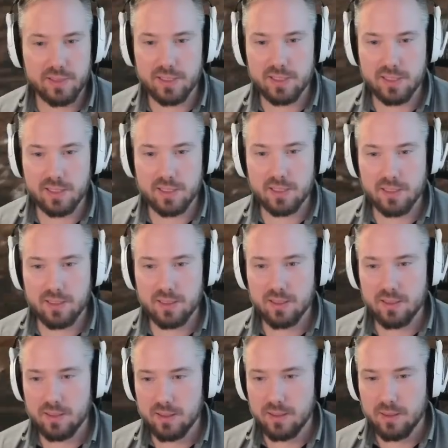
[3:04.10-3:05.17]
is it?
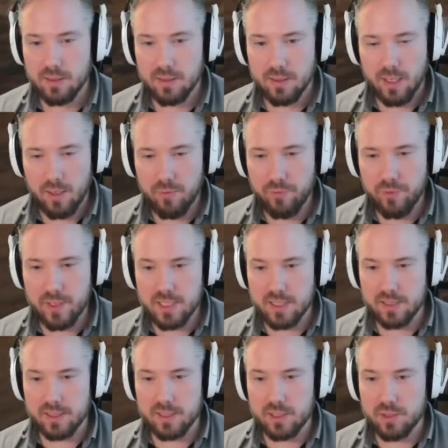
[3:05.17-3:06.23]
How fast
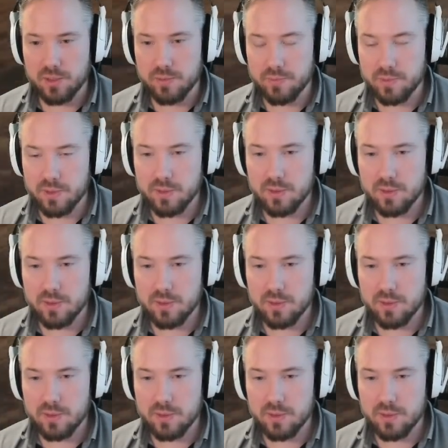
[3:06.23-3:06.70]
are these torps?